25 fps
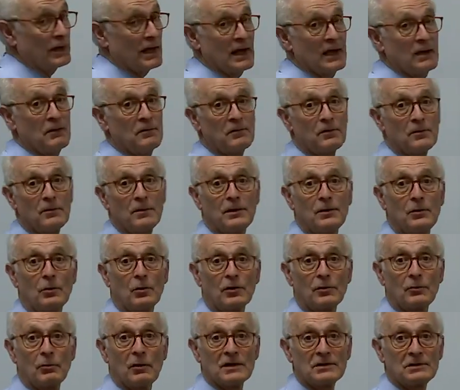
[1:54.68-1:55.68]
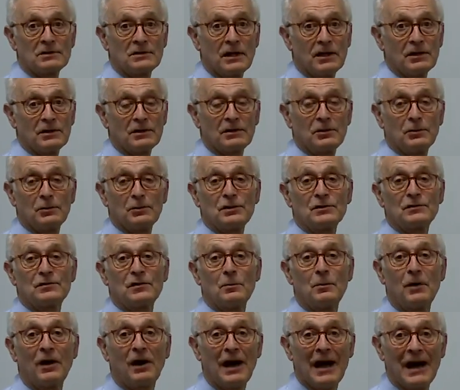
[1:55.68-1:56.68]
came from the Northwest Territories
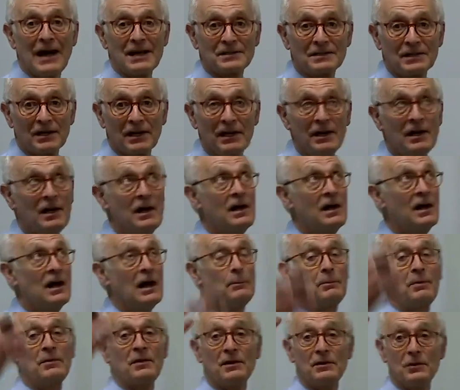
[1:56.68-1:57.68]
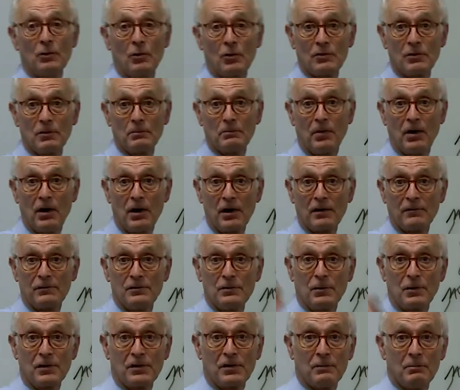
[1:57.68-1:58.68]
from Alaska up in the northern part of
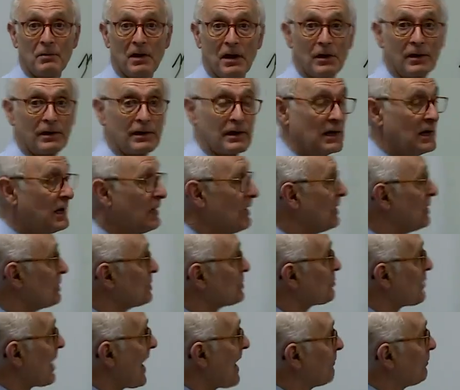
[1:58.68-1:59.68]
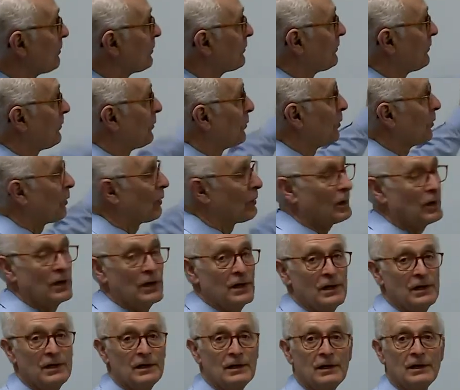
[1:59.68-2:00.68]
North America, traveled for
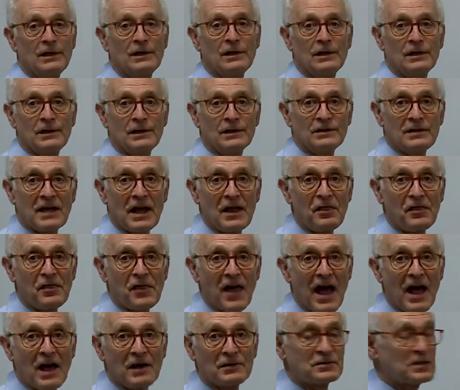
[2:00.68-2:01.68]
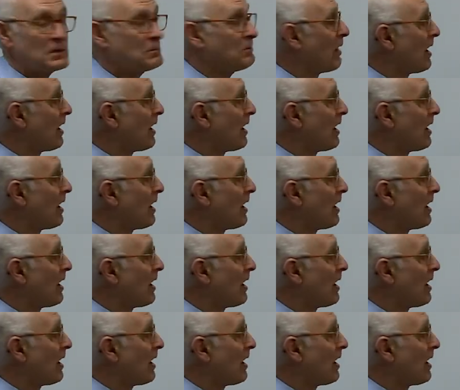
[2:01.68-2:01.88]
10,000